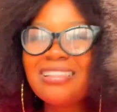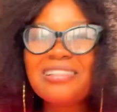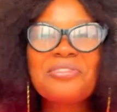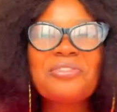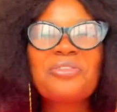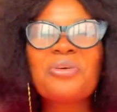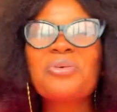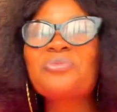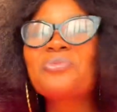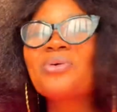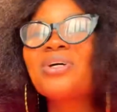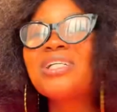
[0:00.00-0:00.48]

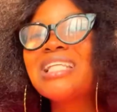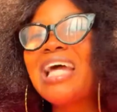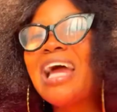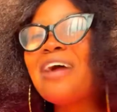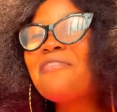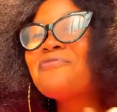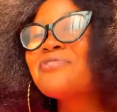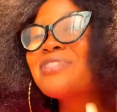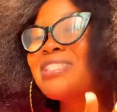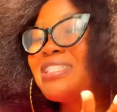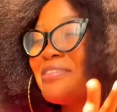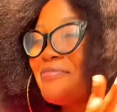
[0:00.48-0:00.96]
Those ones, they are
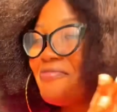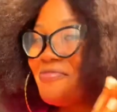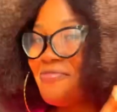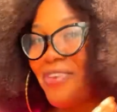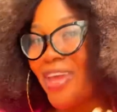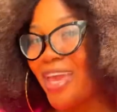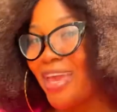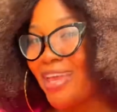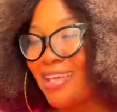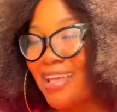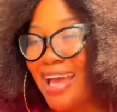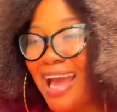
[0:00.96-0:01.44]
even still
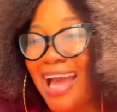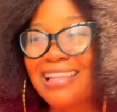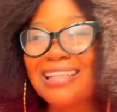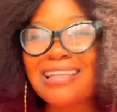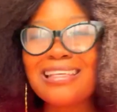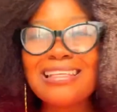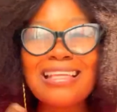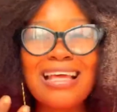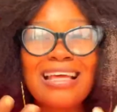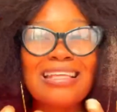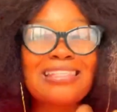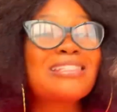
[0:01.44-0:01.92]
fair. I
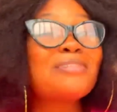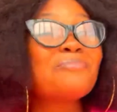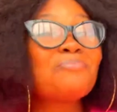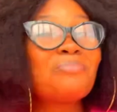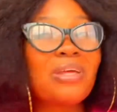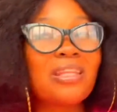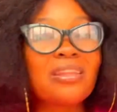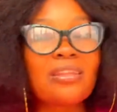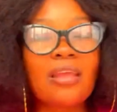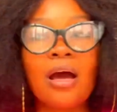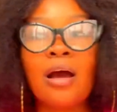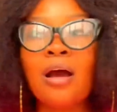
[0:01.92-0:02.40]
think they're still
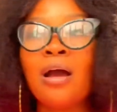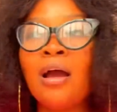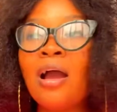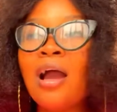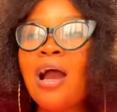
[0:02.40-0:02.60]
better.